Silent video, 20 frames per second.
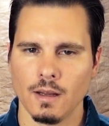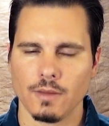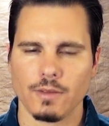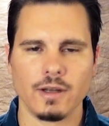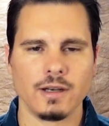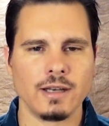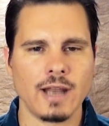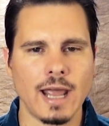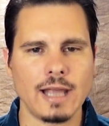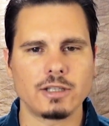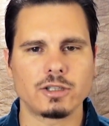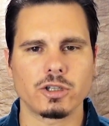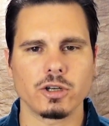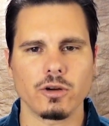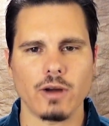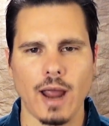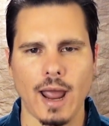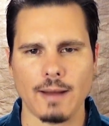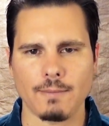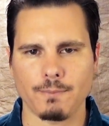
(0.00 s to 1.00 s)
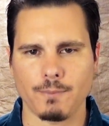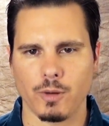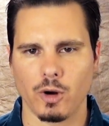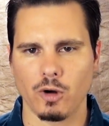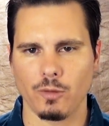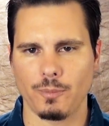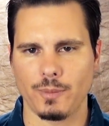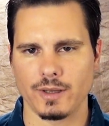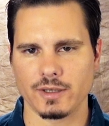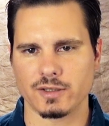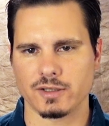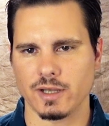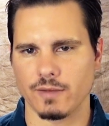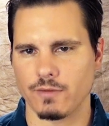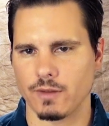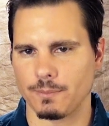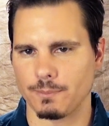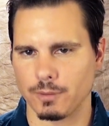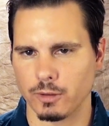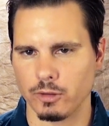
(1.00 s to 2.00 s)
The nature and purpose of
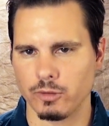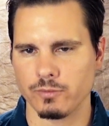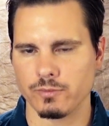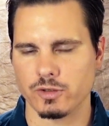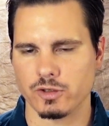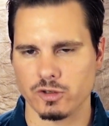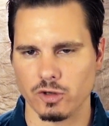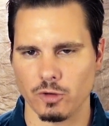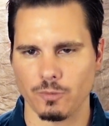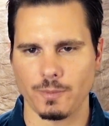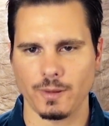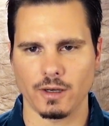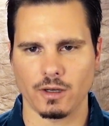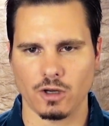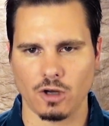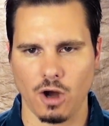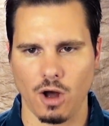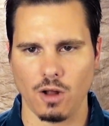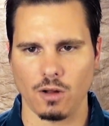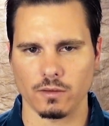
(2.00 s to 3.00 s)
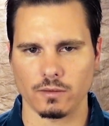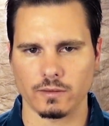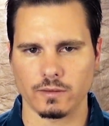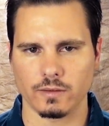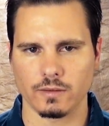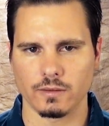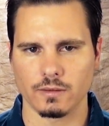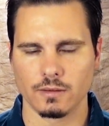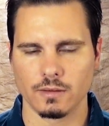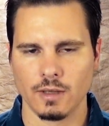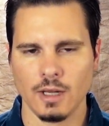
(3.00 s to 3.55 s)
the plume serpent cult